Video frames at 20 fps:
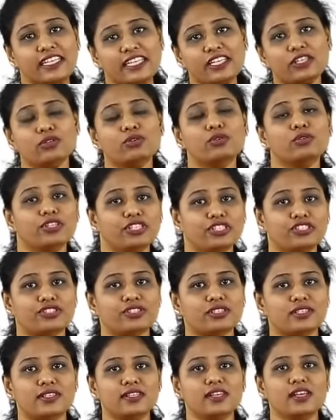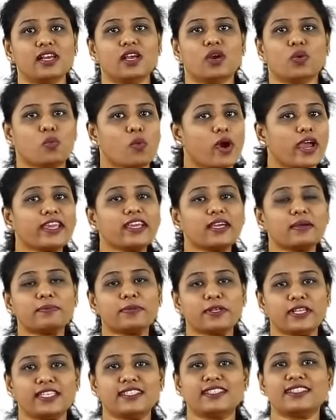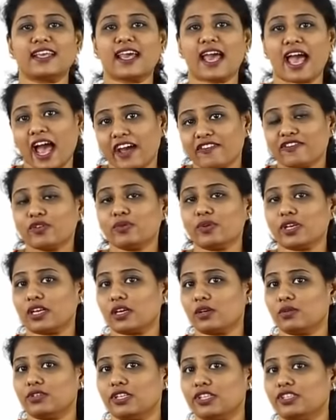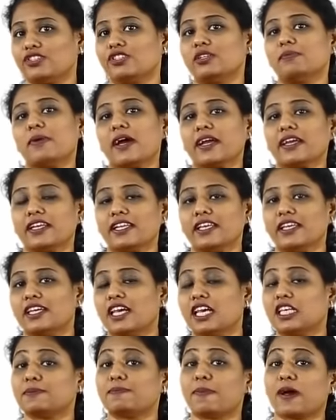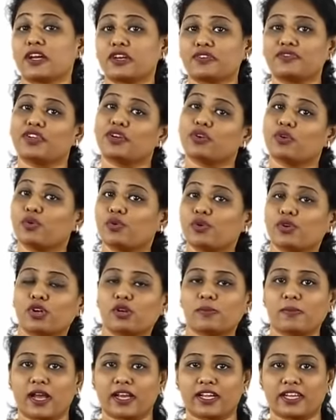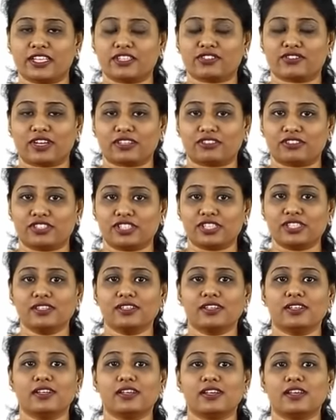need to go digital, why companies have to include digital marketing as part of their overall marketing strategy,